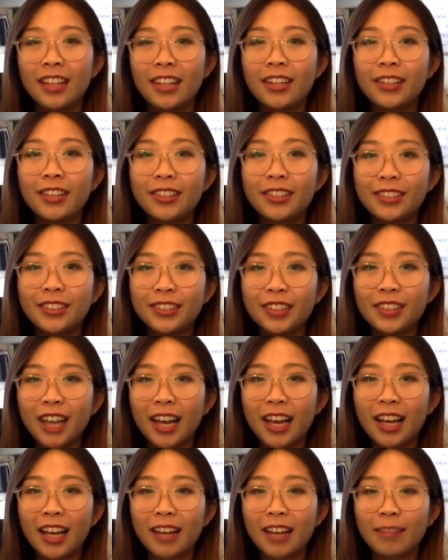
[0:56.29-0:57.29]
Those,
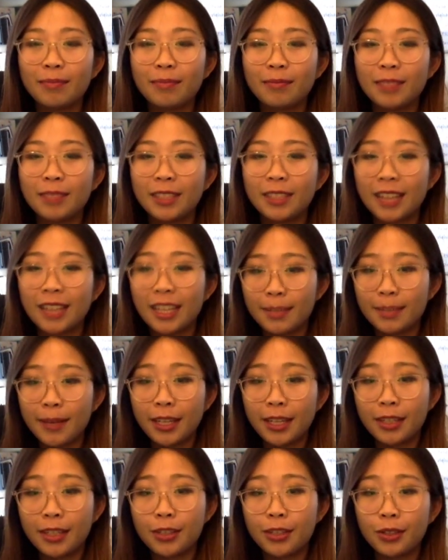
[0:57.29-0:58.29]
besides
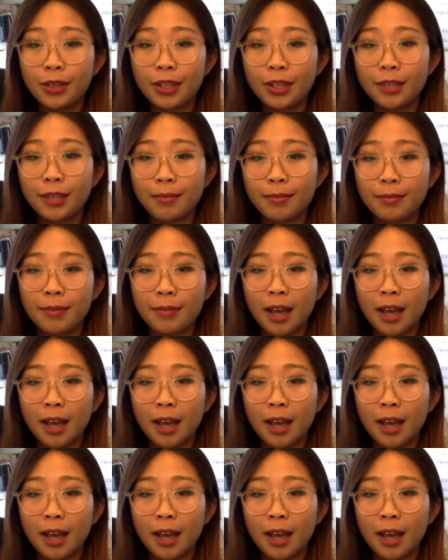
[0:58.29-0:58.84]
making you look